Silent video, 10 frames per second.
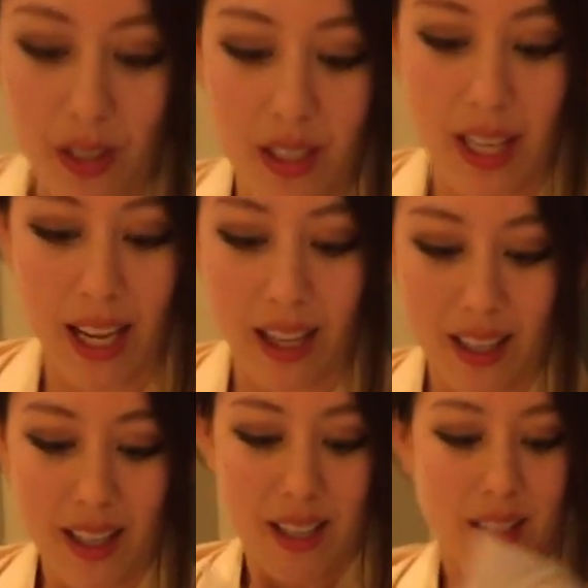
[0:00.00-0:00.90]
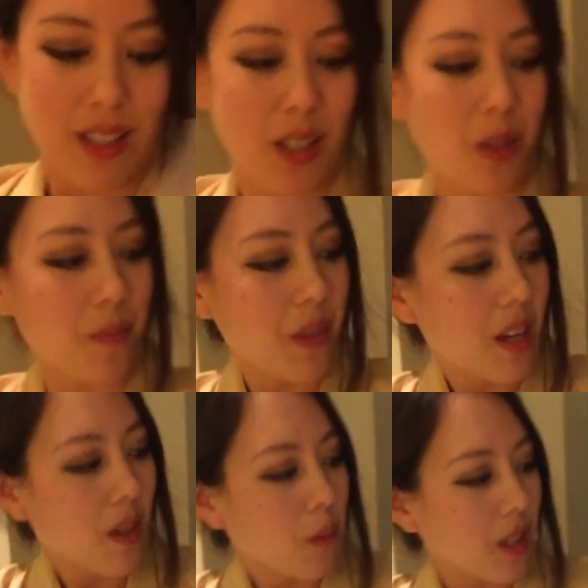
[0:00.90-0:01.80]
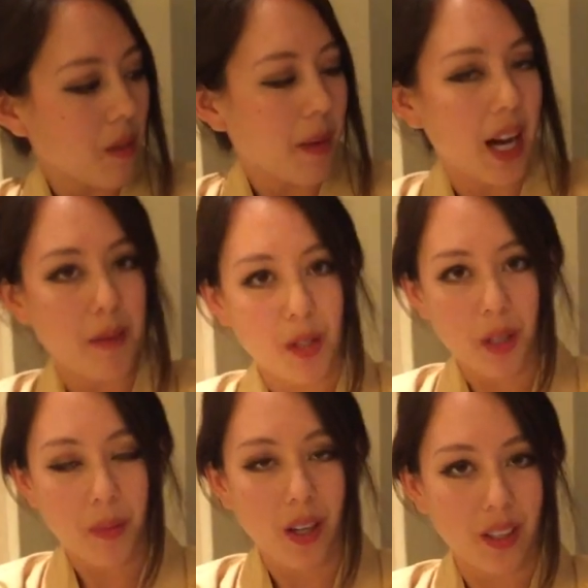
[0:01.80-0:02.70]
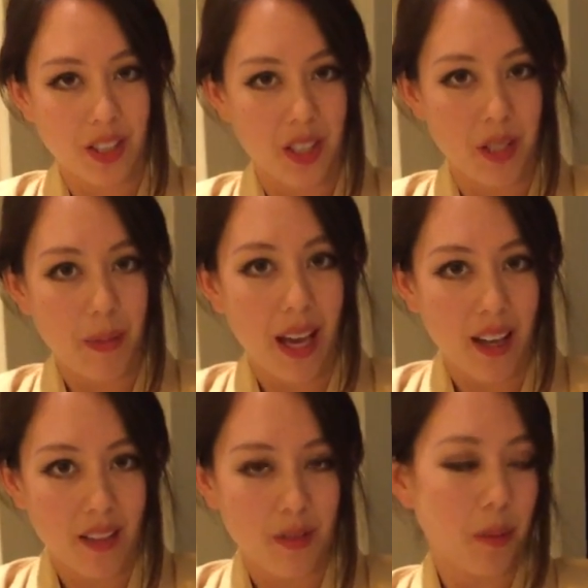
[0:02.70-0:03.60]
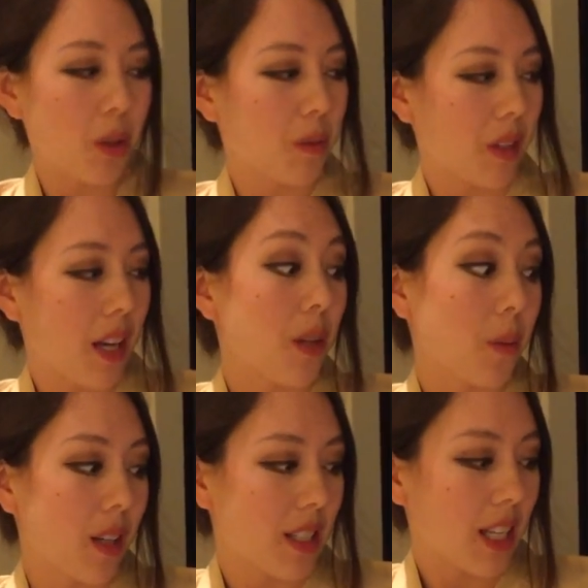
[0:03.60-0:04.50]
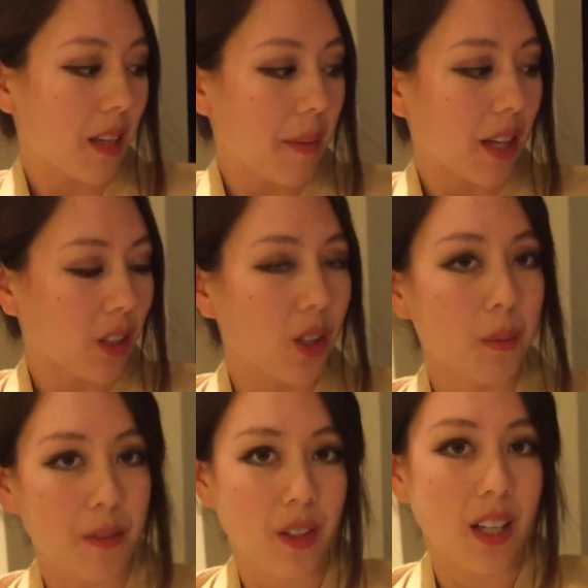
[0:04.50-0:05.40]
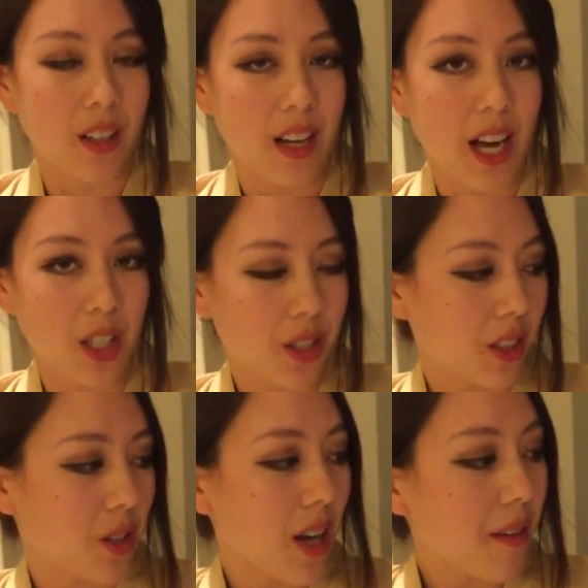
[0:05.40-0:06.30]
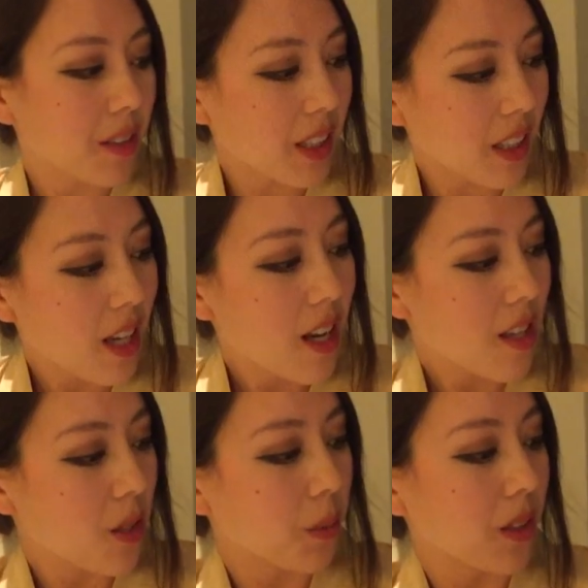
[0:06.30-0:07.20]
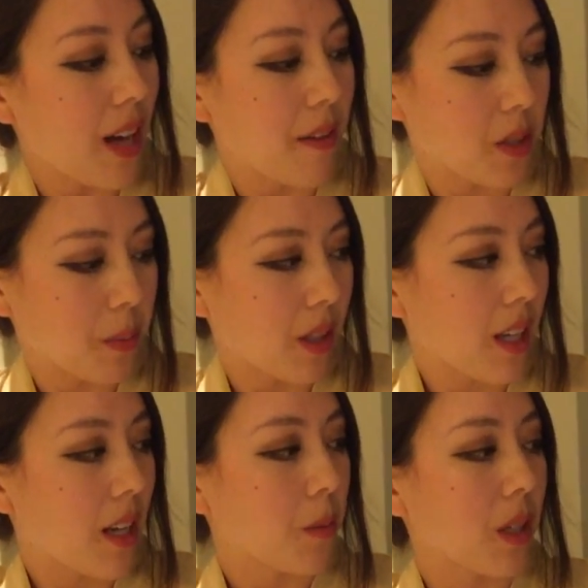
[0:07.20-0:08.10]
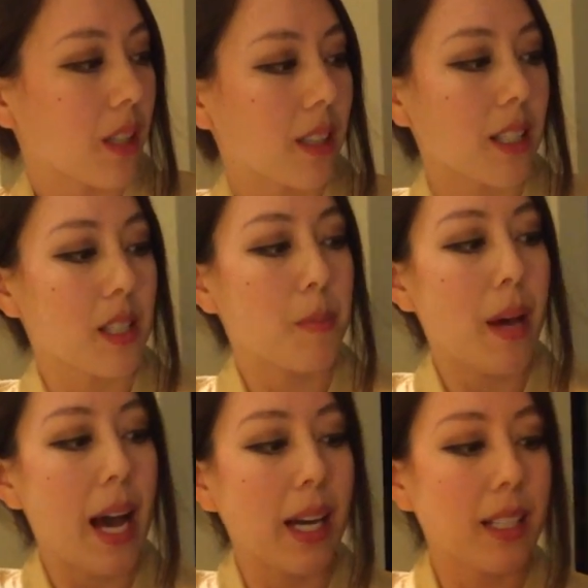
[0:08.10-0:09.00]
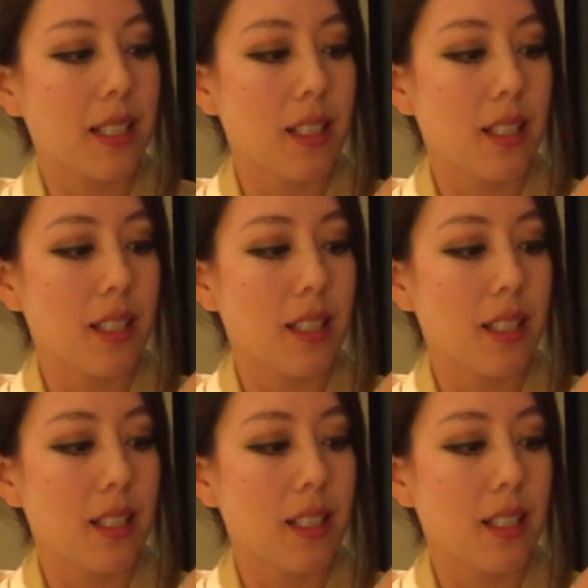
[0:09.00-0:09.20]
you today. So when you buy beauty products in Japan from over and you want to take it back home if you're internationally traveling, you will have to put it in one of these bags